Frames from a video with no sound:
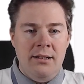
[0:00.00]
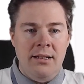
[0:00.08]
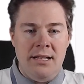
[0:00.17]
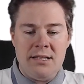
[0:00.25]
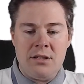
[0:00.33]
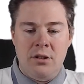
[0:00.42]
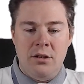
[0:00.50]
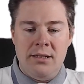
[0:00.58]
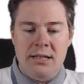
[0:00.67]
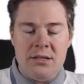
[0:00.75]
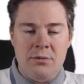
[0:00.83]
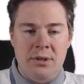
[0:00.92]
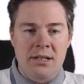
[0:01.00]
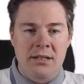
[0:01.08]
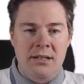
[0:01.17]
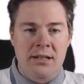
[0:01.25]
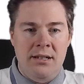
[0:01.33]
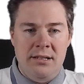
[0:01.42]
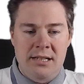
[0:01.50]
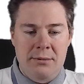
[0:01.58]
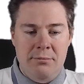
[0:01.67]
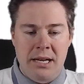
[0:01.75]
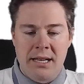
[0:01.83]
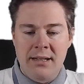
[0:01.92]
Let's call this one
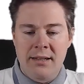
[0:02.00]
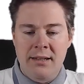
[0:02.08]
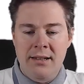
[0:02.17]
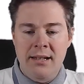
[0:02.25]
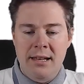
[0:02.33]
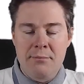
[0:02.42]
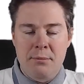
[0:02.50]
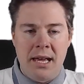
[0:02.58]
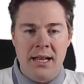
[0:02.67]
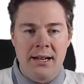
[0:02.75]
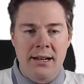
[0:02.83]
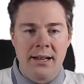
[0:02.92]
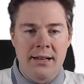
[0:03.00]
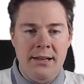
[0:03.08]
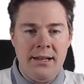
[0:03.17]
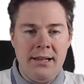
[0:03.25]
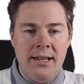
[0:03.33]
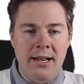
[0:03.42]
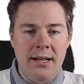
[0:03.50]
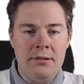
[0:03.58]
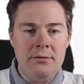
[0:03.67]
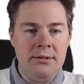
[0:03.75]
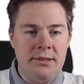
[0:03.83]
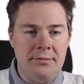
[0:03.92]
GBN email
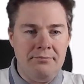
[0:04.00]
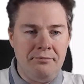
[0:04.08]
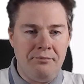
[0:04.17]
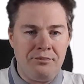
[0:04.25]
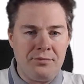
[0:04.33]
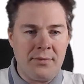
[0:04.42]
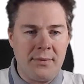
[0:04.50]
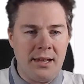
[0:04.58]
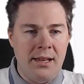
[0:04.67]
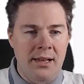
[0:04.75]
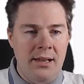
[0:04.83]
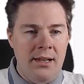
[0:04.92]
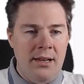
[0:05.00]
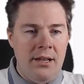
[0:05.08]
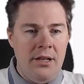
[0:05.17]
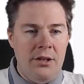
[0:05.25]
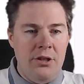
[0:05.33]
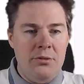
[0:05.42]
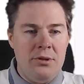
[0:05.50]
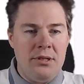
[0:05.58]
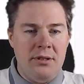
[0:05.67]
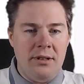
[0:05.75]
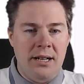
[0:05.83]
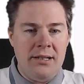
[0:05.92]
account. A
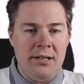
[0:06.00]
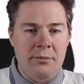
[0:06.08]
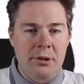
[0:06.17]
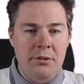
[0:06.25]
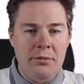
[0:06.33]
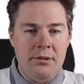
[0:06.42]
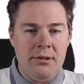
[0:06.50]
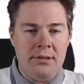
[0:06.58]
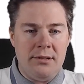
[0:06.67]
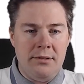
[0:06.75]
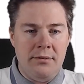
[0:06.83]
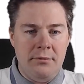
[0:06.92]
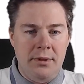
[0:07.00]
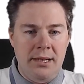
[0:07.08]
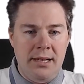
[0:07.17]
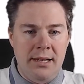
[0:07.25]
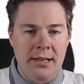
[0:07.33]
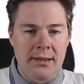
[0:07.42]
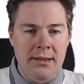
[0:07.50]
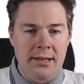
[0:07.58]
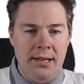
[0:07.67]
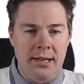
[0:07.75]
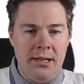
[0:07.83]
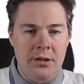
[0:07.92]
user attribute, we can
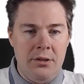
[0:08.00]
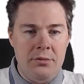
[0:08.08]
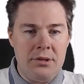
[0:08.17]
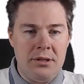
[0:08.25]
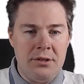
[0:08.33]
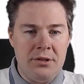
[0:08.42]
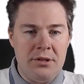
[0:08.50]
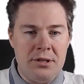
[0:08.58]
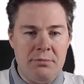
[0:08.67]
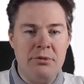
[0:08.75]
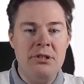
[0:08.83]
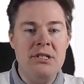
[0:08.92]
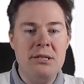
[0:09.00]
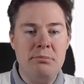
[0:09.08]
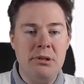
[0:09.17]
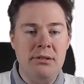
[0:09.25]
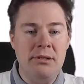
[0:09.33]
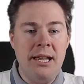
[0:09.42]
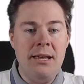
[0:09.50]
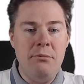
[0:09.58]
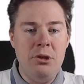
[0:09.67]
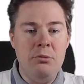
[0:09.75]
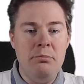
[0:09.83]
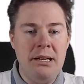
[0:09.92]
take user's principal
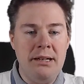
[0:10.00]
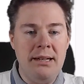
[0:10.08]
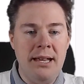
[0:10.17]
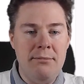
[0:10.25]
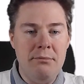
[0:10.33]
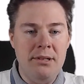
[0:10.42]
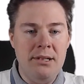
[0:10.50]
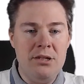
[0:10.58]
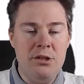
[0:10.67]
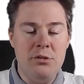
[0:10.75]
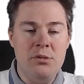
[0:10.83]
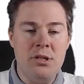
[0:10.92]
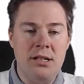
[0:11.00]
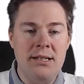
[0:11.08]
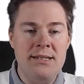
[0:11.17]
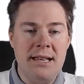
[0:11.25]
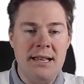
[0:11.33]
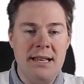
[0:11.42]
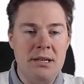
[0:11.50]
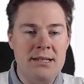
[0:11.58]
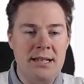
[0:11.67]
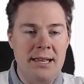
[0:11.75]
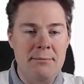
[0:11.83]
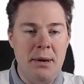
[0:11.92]
name, UPN name. It's usually same as
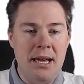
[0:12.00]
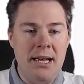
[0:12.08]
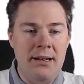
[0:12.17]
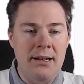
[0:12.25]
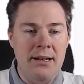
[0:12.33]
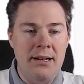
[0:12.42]
the email.